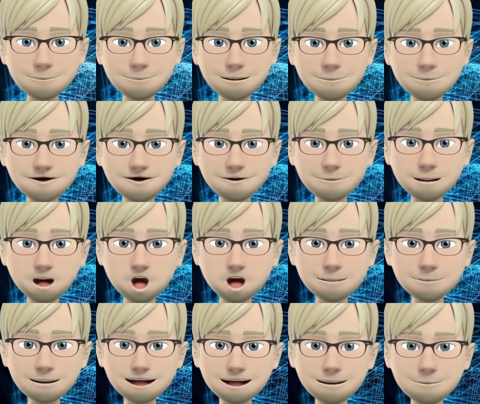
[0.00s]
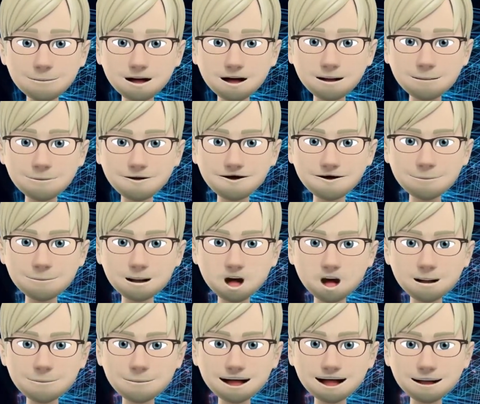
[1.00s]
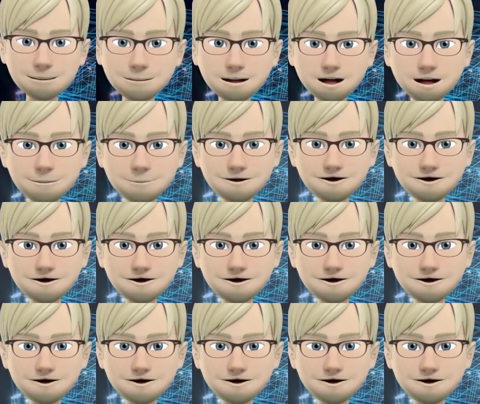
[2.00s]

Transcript: It goes without saying, but let us start